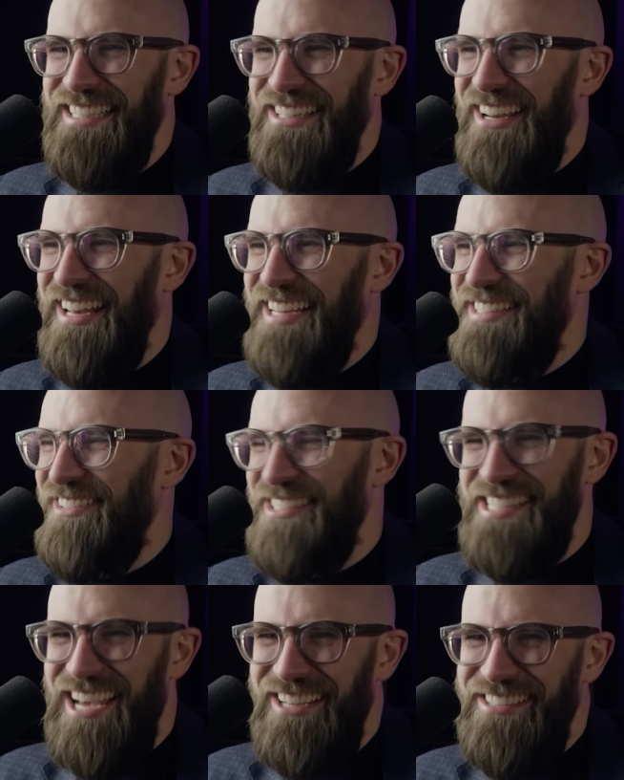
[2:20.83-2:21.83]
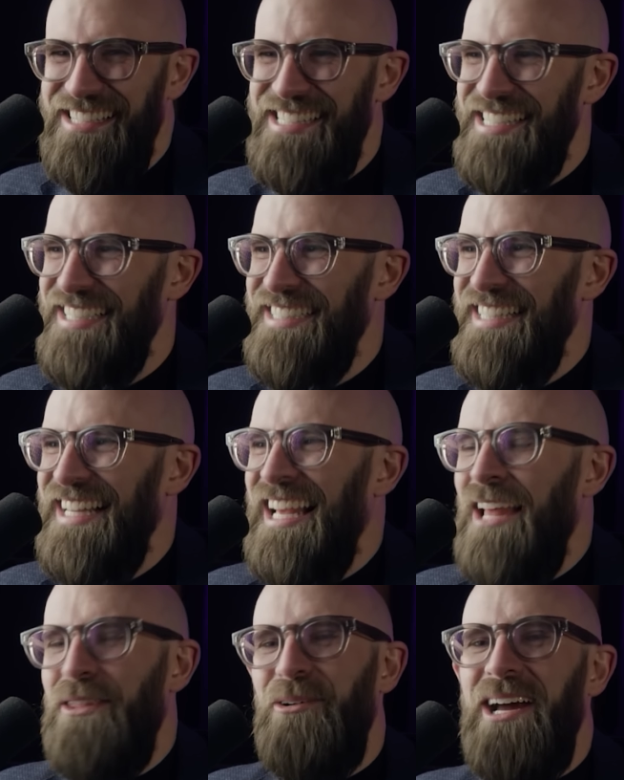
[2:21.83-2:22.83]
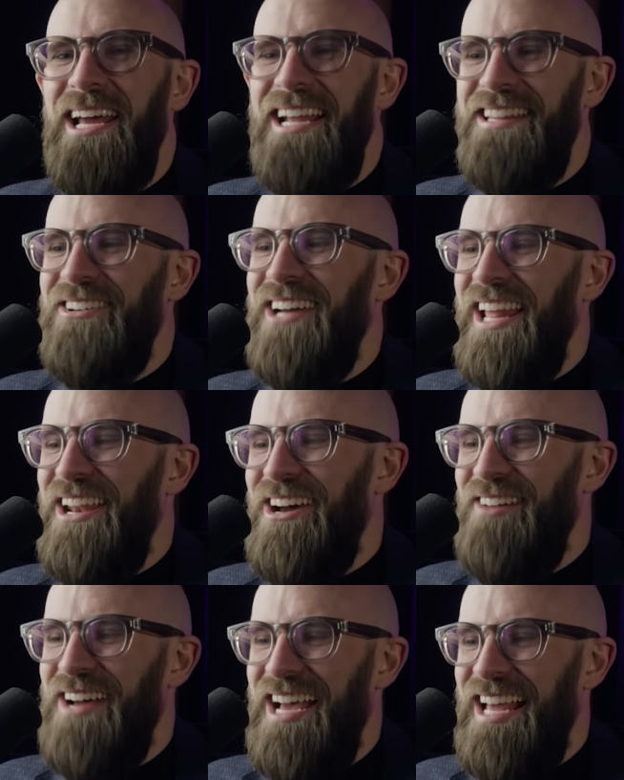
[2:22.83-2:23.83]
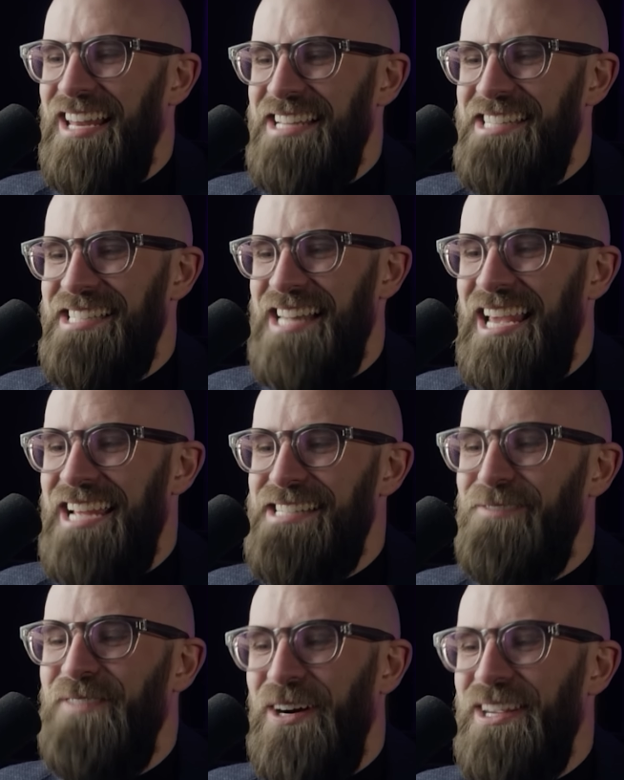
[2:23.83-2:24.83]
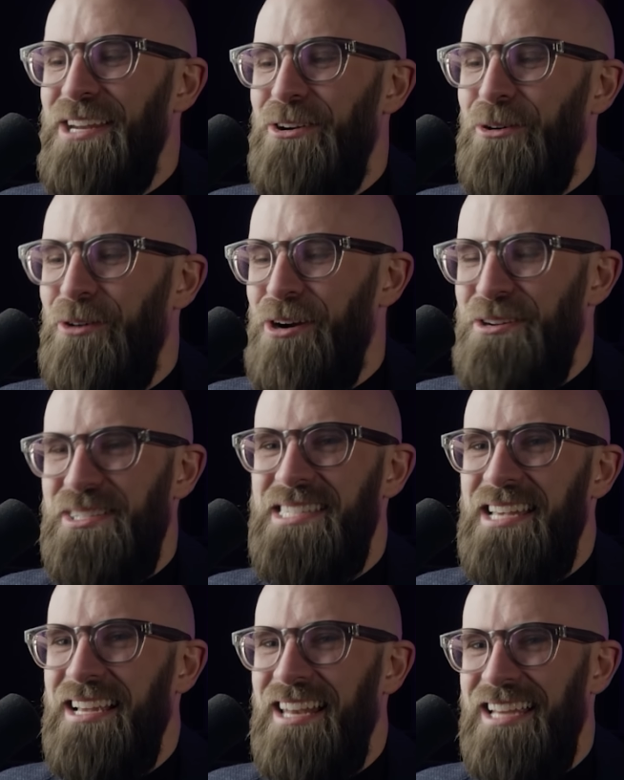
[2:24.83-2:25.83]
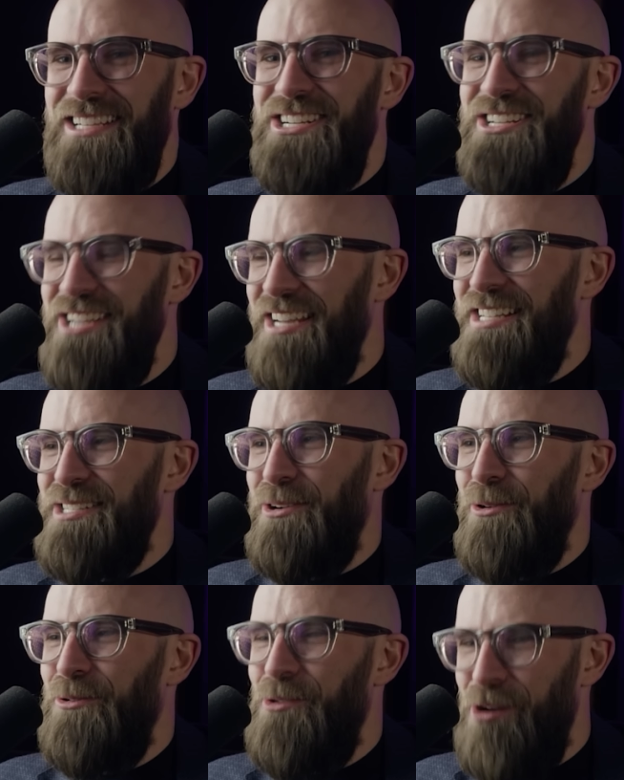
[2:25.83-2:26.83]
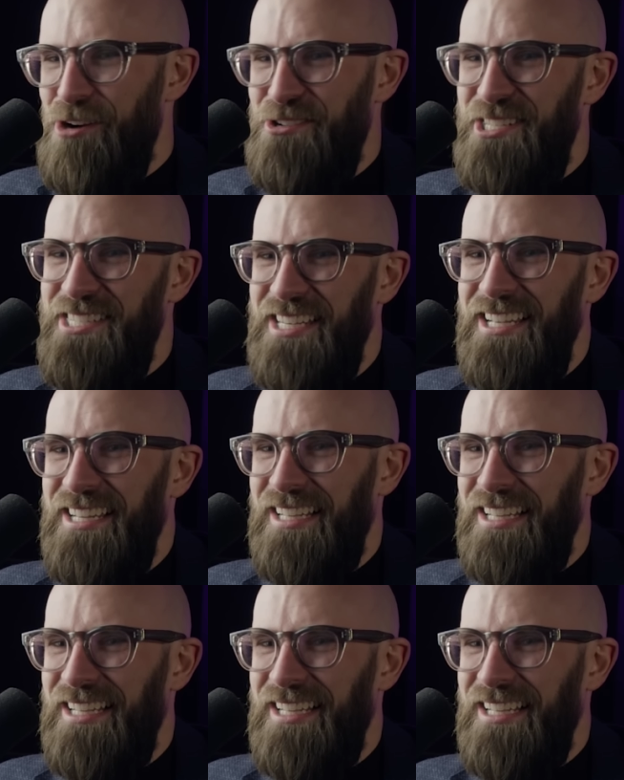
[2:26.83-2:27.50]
No, don't. The one I know about airlines is like, it's gross. Like, is gross.